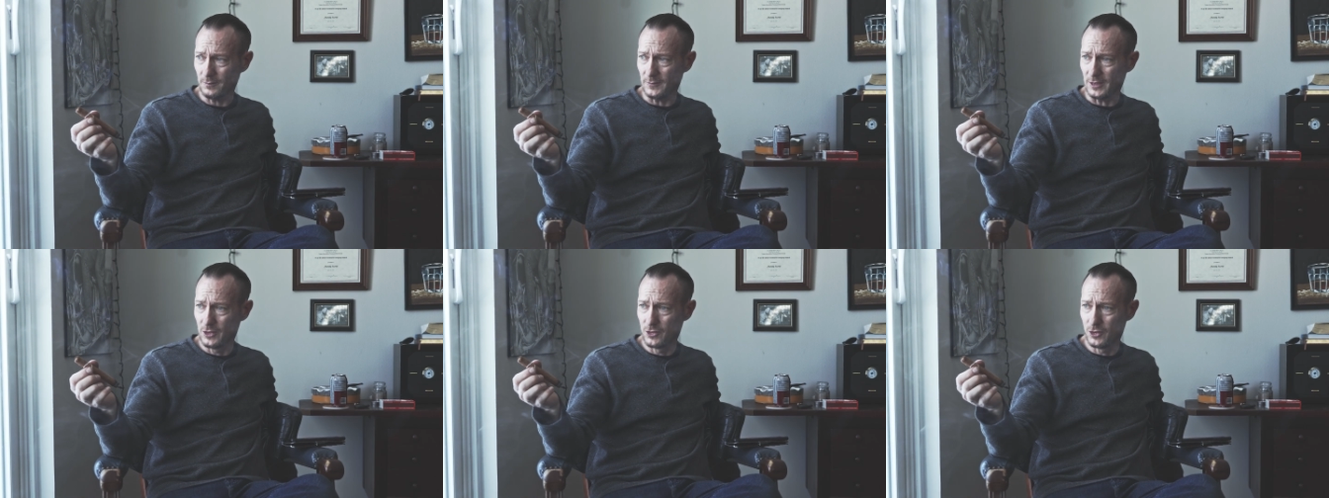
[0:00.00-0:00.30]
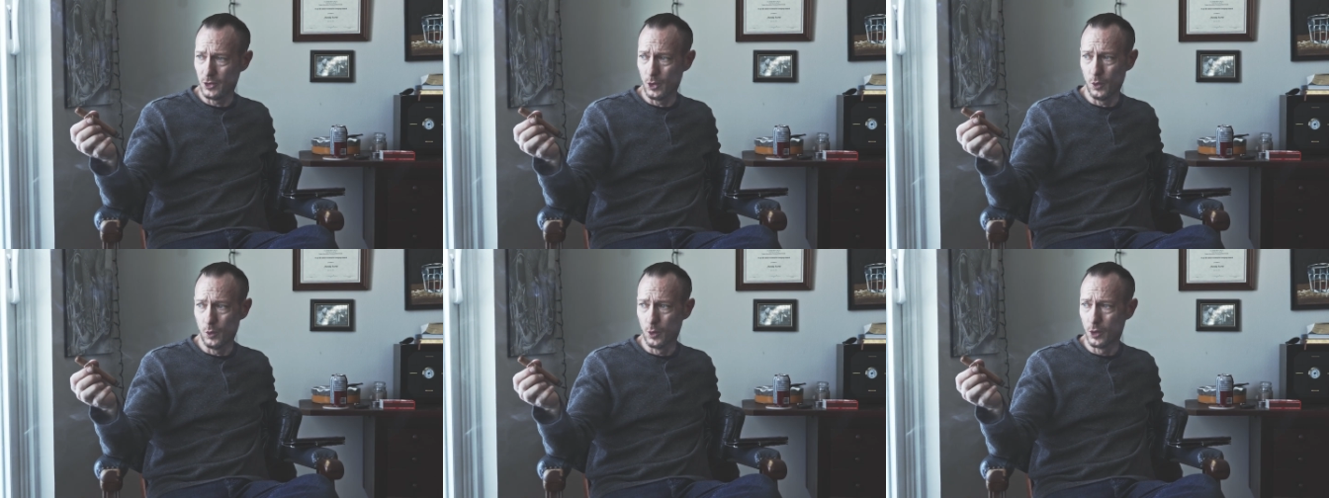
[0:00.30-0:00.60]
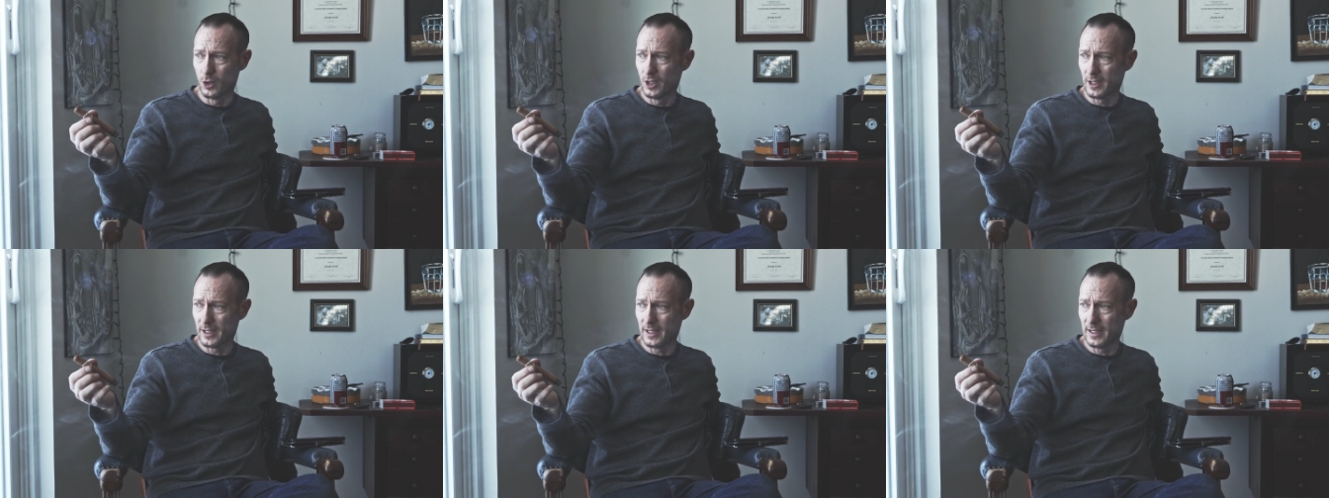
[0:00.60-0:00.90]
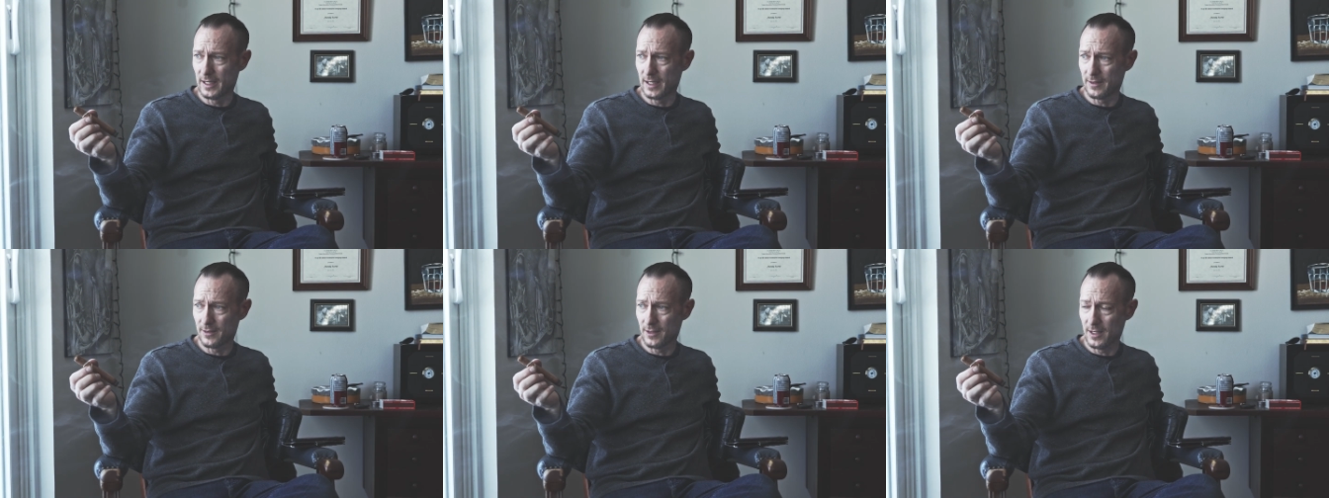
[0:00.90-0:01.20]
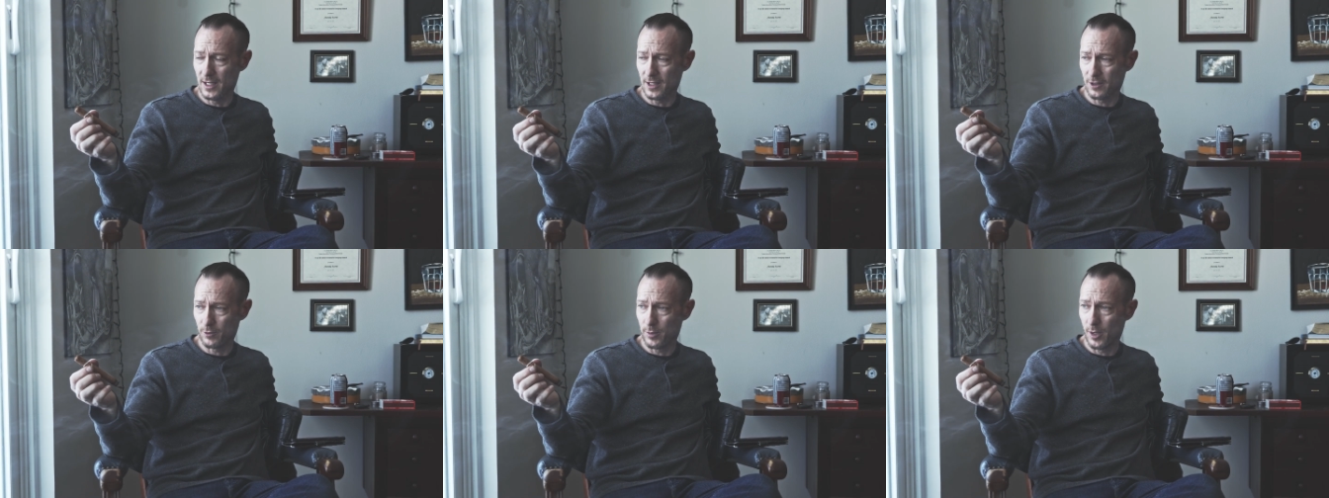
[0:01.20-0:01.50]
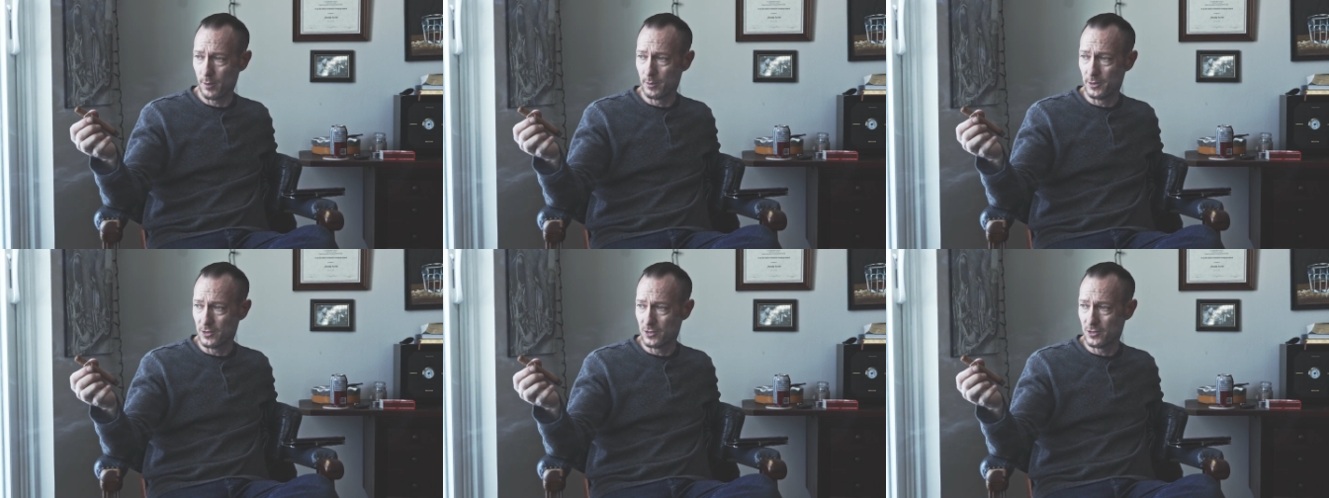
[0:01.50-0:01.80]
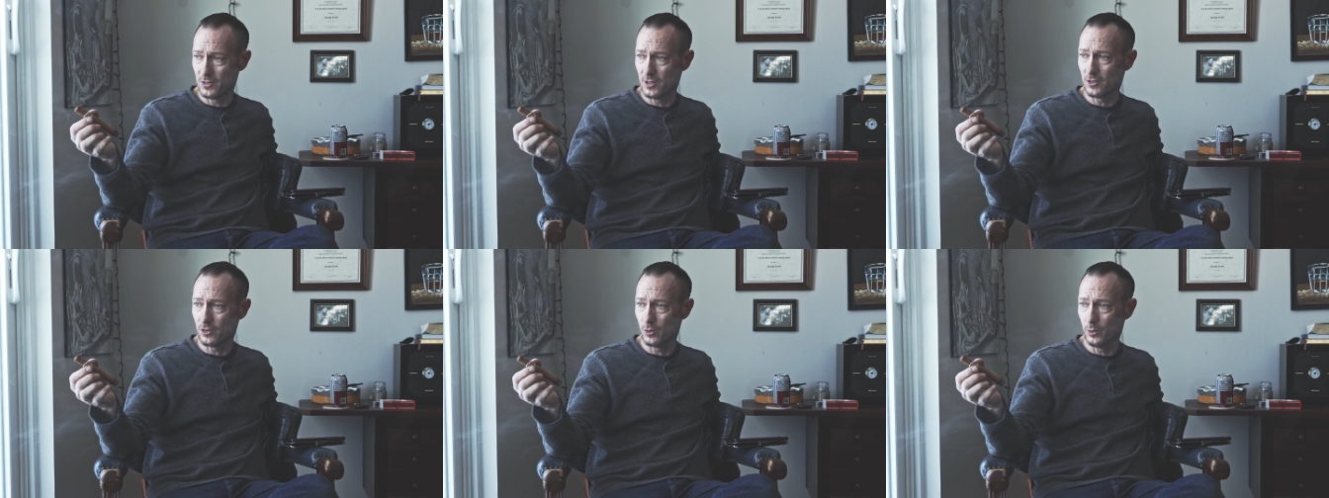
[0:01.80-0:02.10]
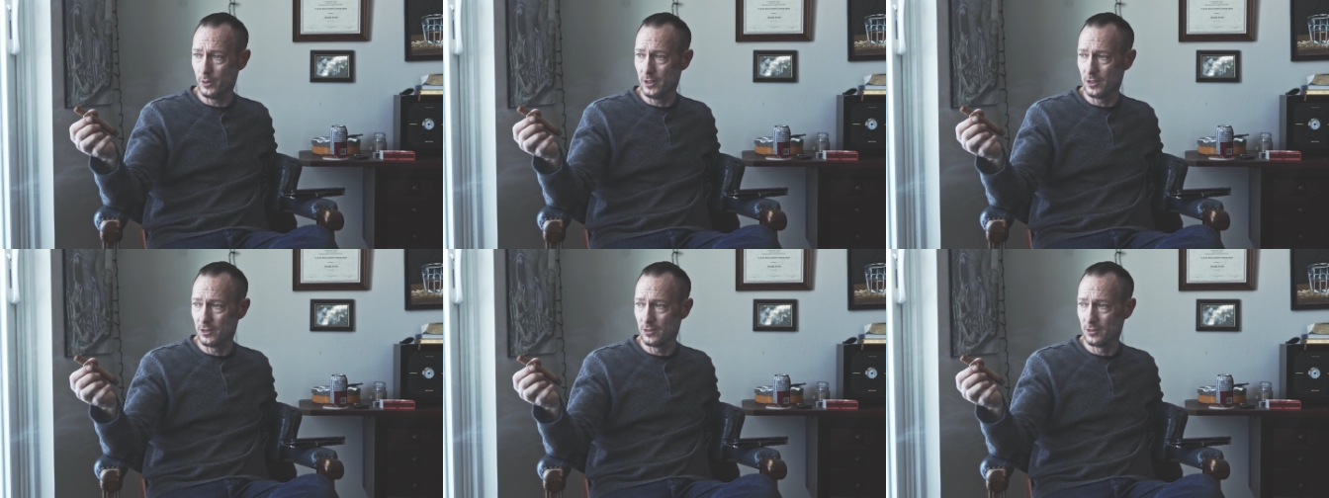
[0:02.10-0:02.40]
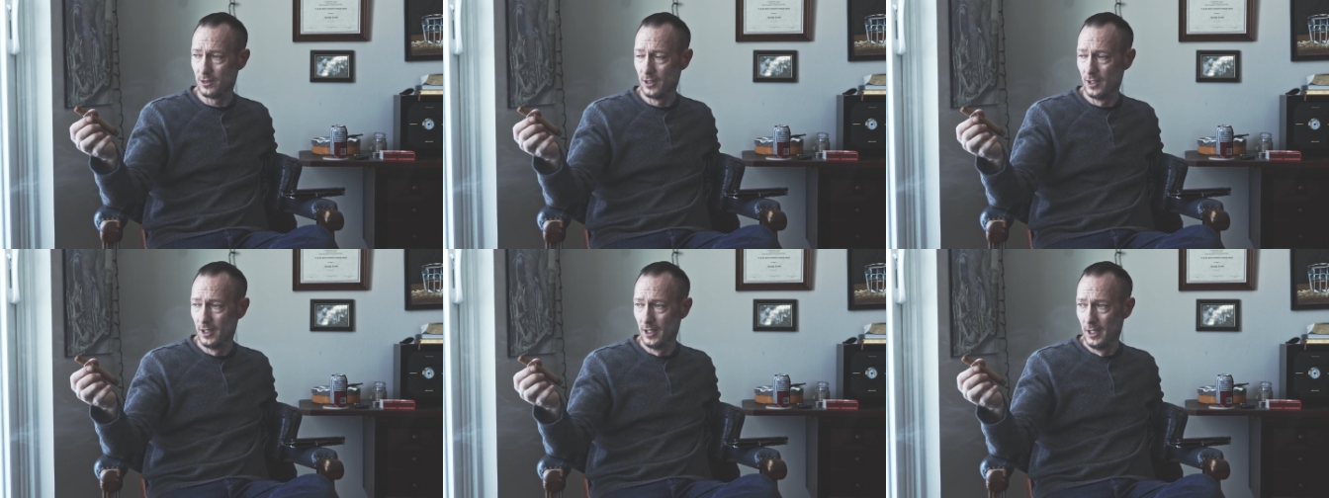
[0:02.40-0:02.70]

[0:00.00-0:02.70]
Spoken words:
So we're looking at the next probably 6 weeks